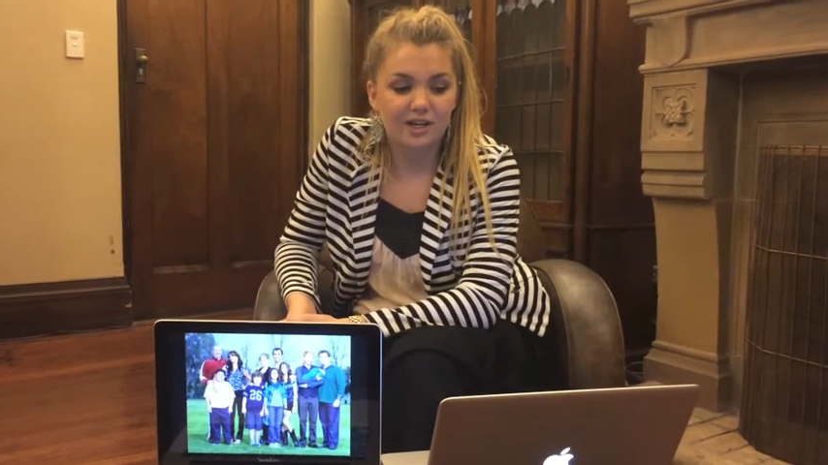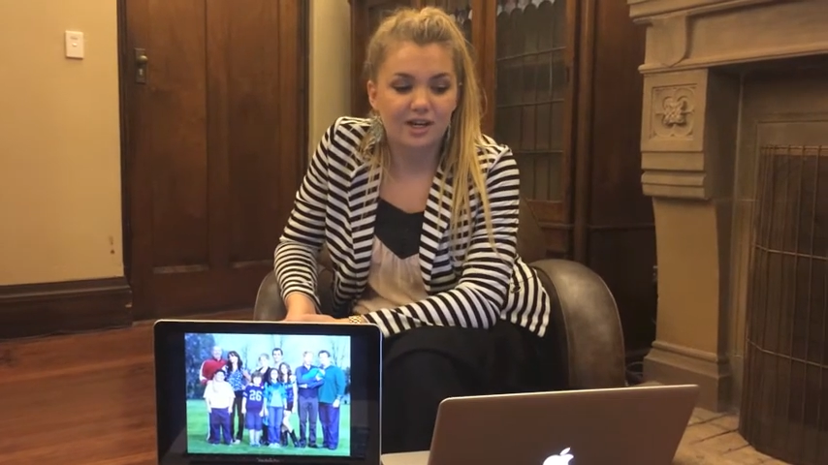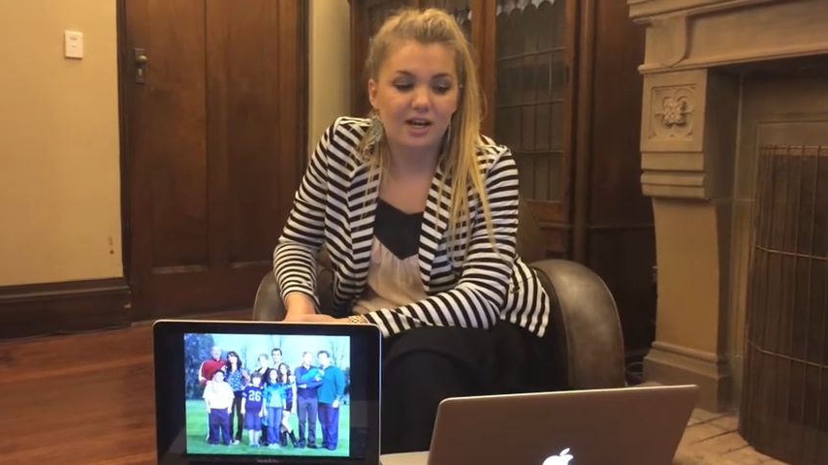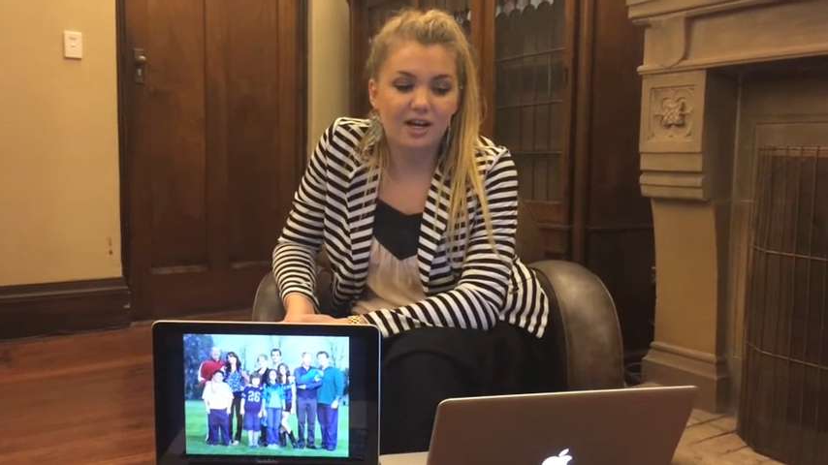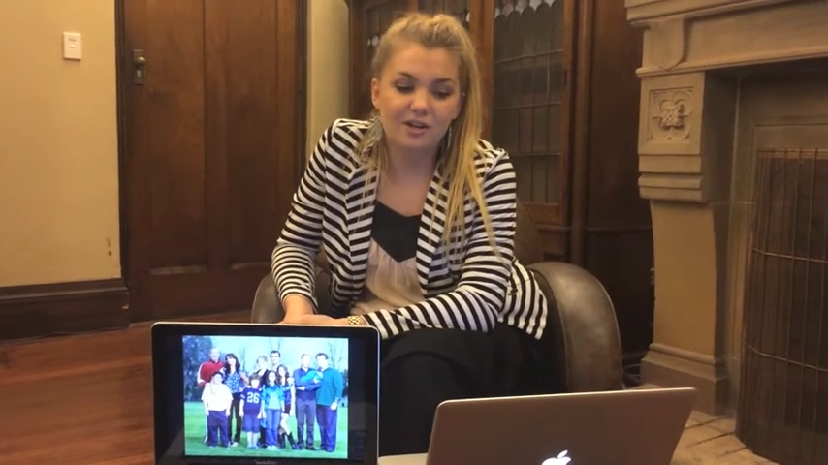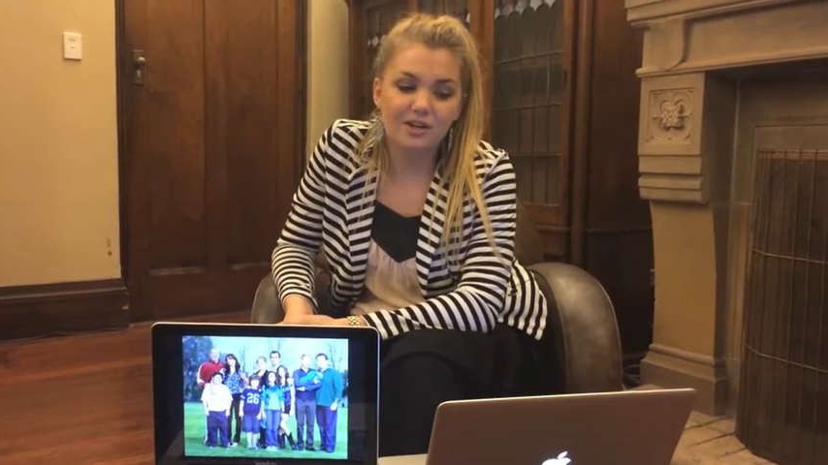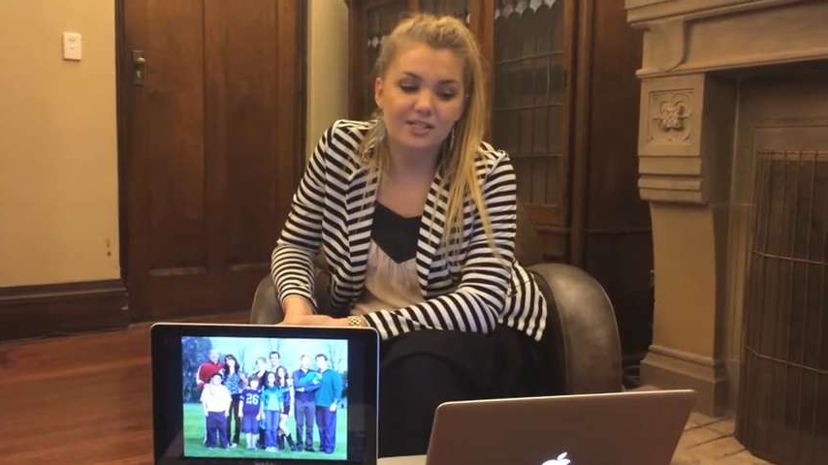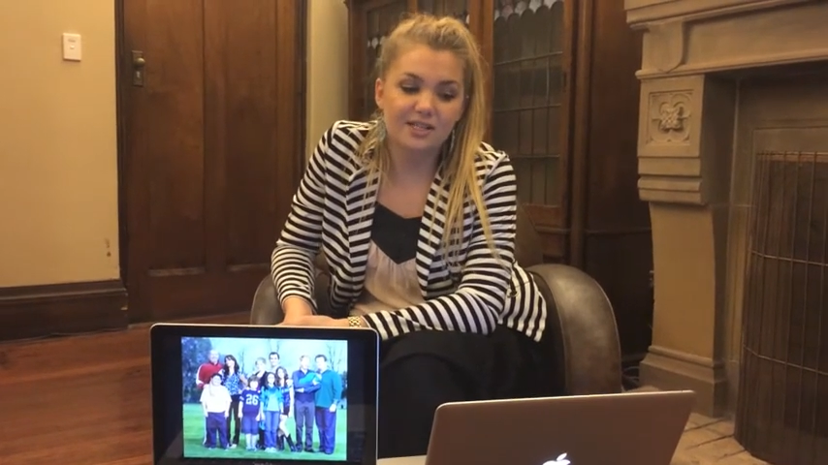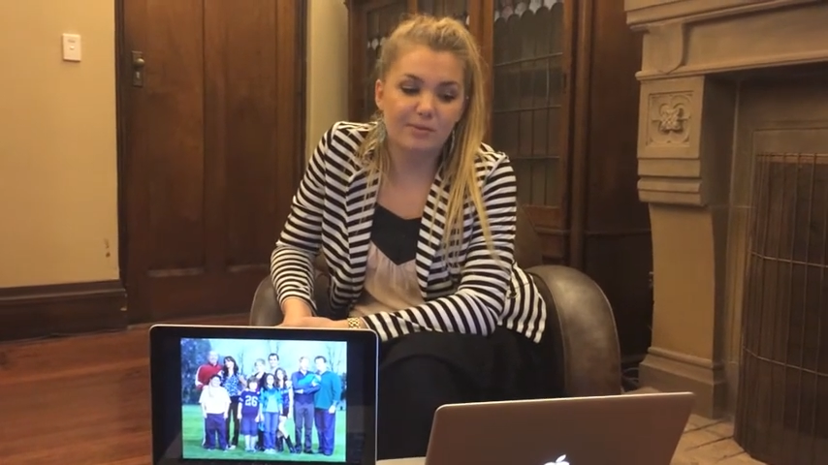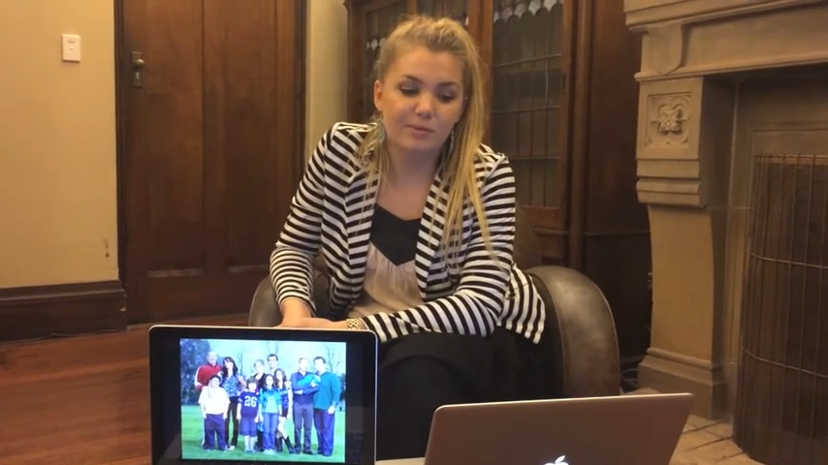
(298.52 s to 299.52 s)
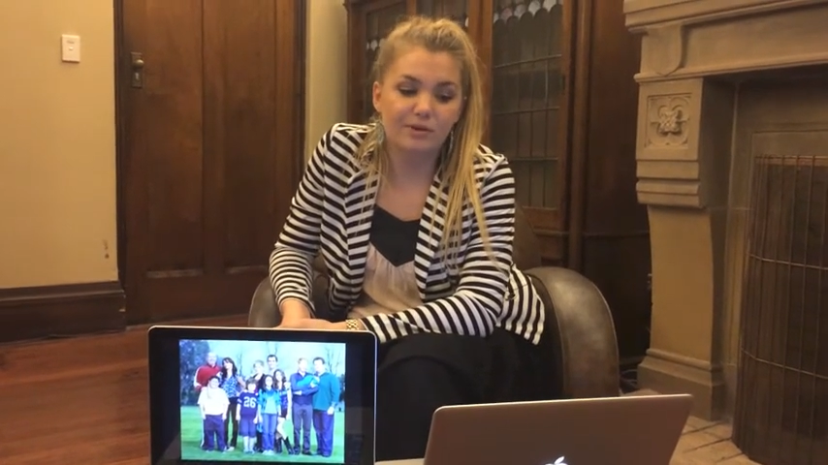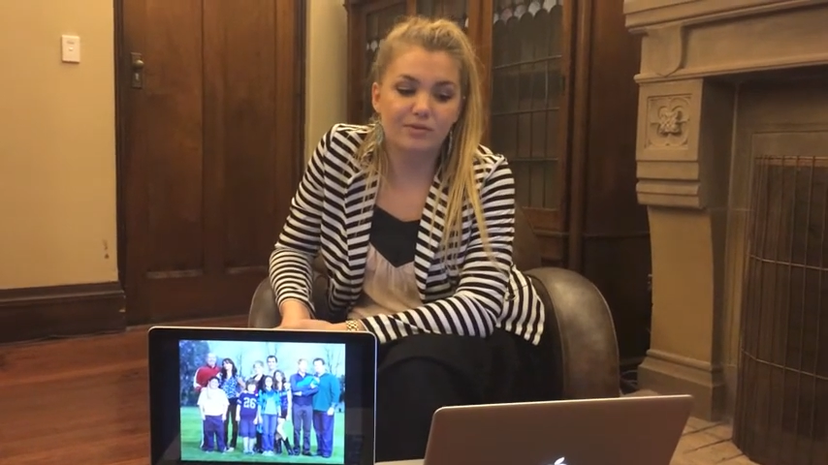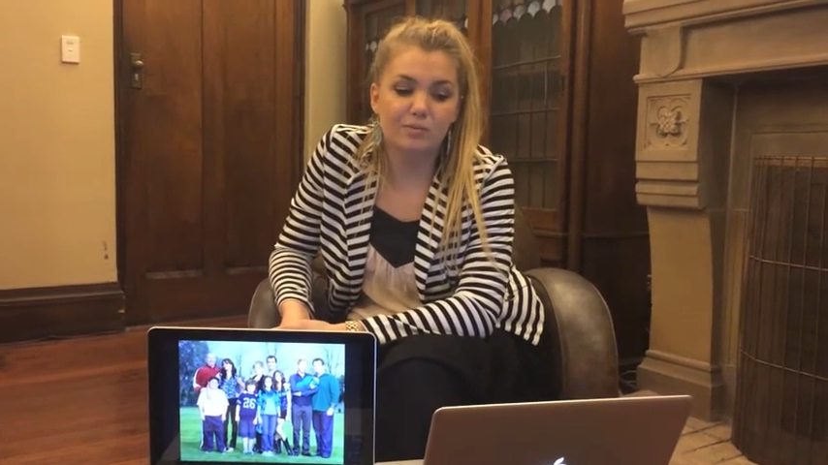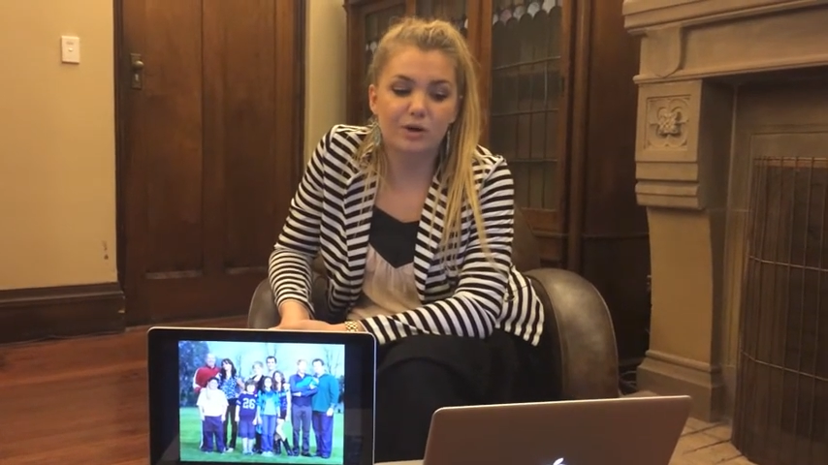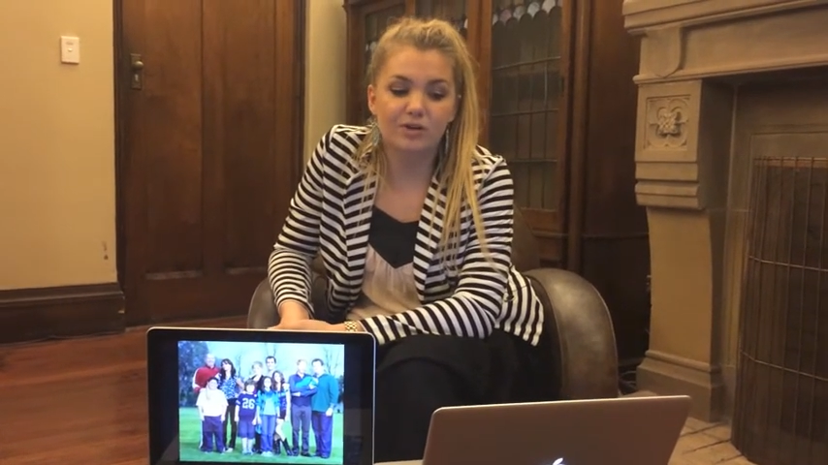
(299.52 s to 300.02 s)
Another example of
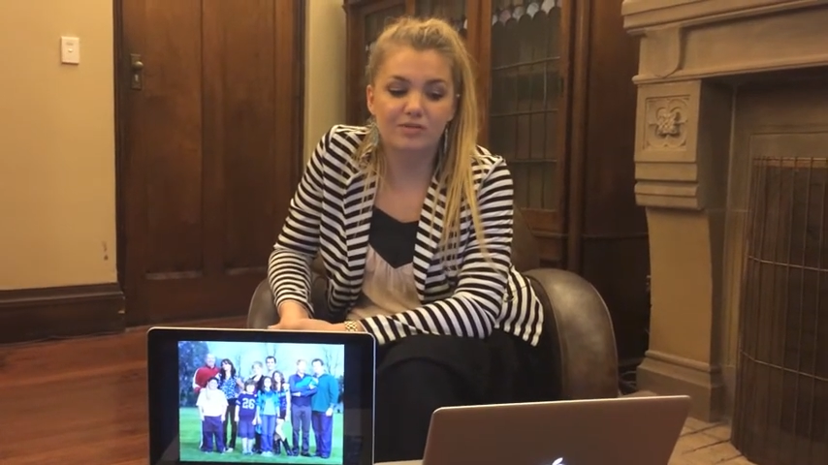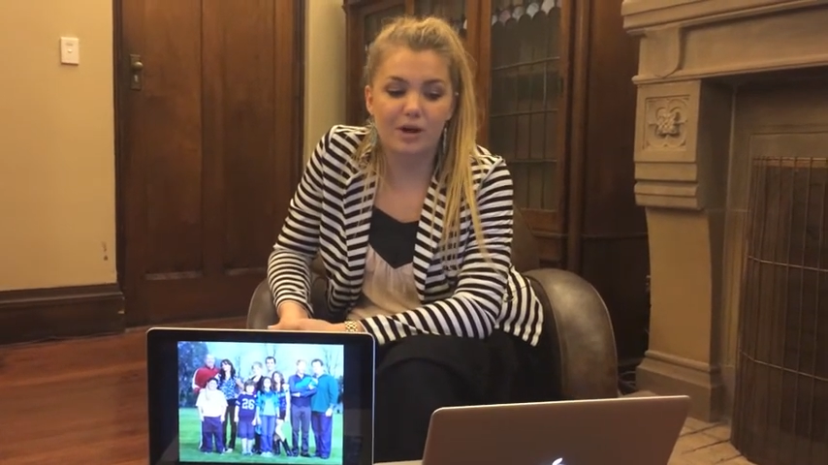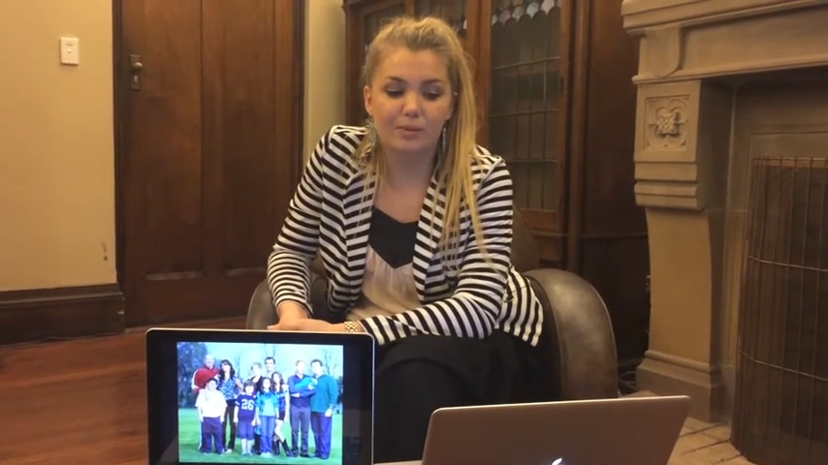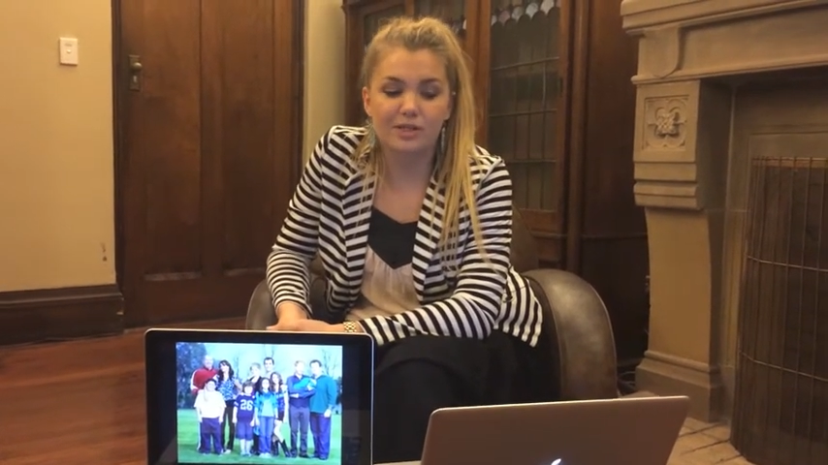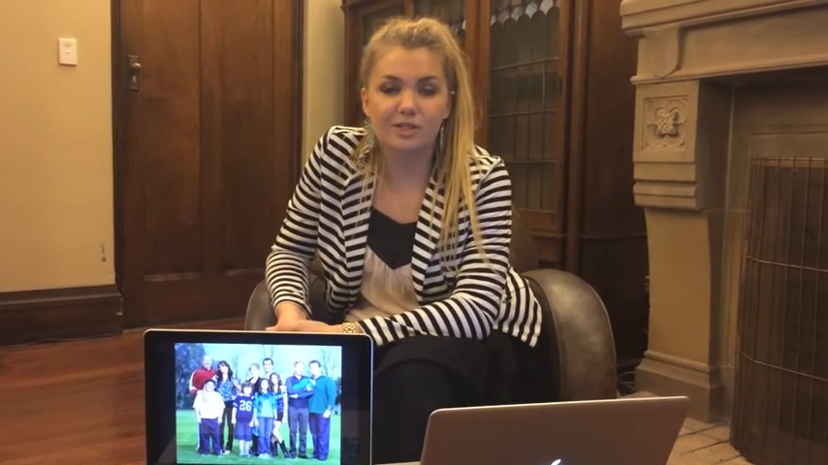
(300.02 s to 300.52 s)
a modern family